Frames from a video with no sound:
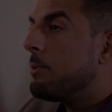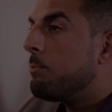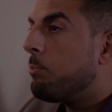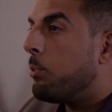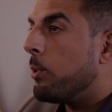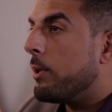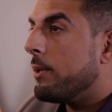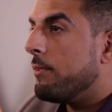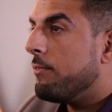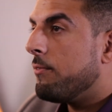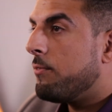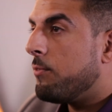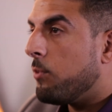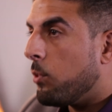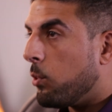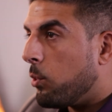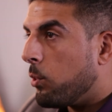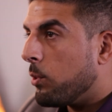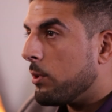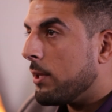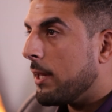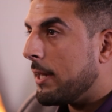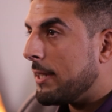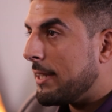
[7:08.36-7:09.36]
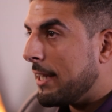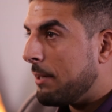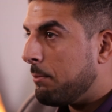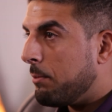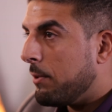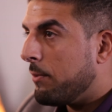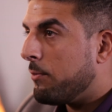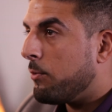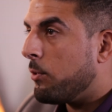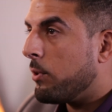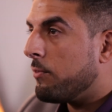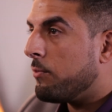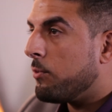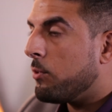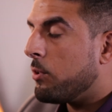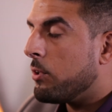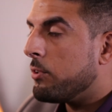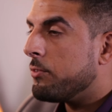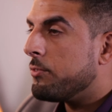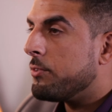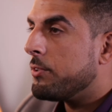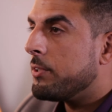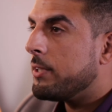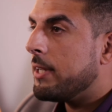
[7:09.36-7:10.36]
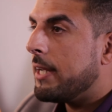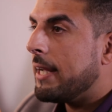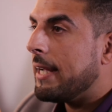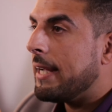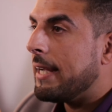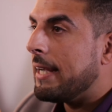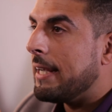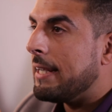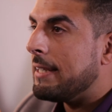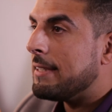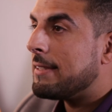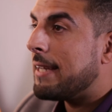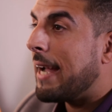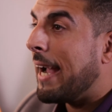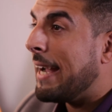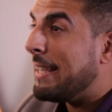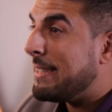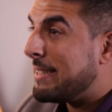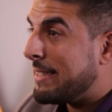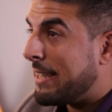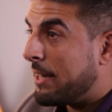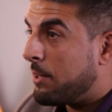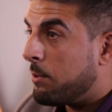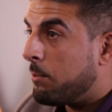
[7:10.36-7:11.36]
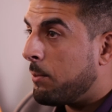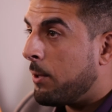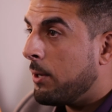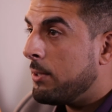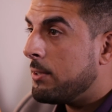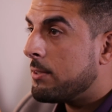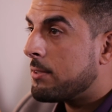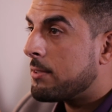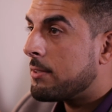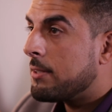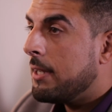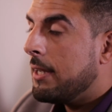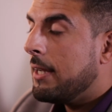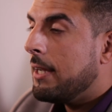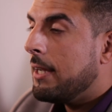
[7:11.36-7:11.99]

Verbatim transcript: point for DP4400 is 8 terabytes.